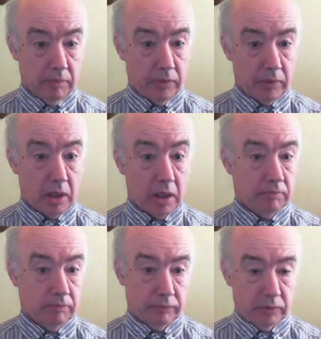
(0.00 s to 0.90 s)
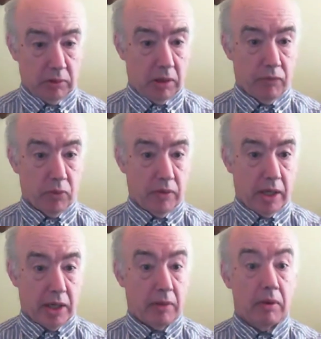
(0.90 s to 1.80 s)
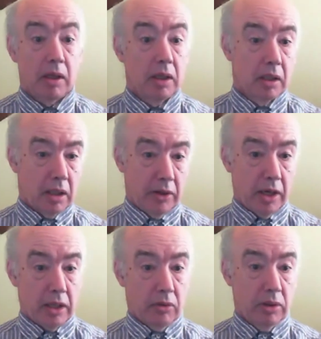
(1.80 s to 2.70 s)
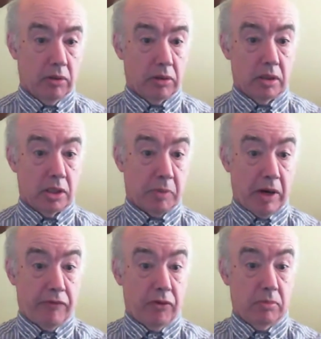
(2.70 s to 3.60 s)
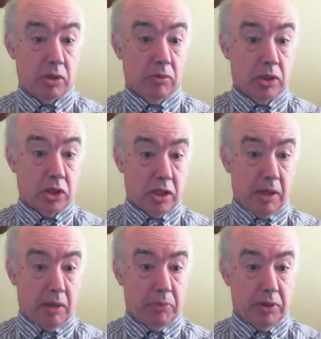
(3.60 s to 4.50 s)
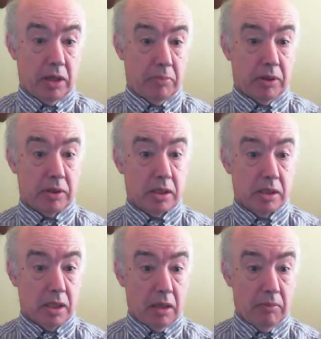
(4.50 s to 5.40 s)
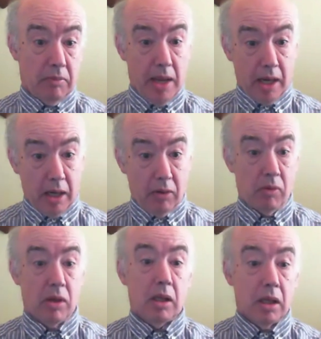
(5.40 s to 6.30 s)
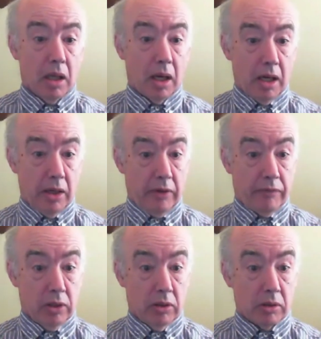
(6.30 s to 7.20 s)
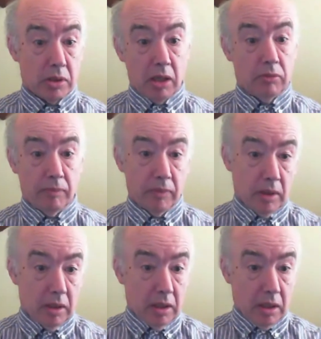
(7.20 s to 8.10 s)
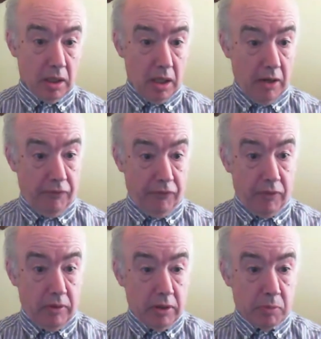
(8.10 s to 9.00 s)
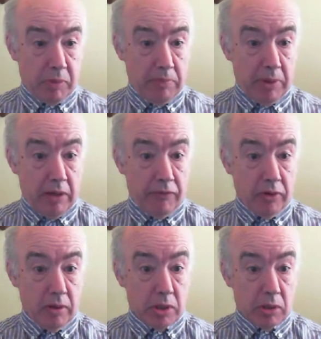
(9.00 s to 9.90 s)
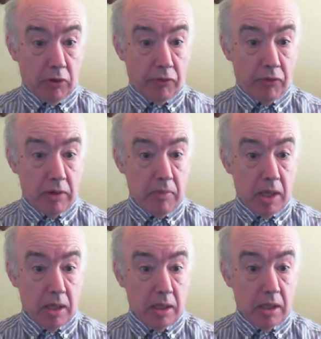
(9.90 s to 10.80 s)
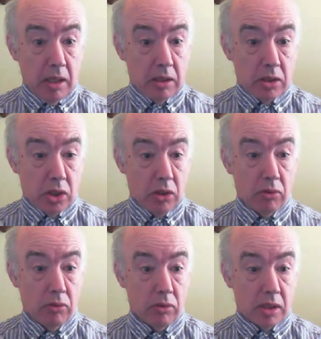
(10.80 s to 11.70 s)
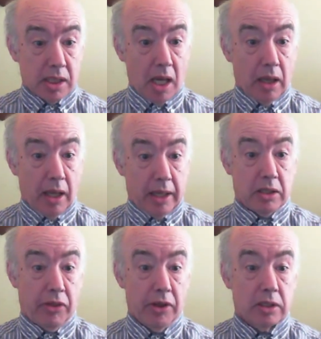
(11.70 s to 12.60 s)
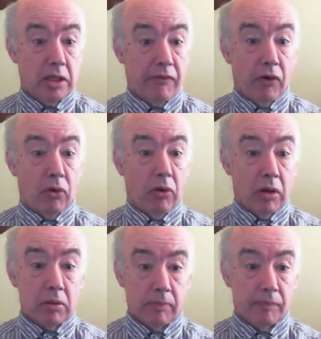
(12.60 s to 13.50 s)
Okay, so I've worked that out. I then go and look at the spread firms who are just about putting their prices up now and have a look. So if the spread betting firms are offering me to sell that at 34,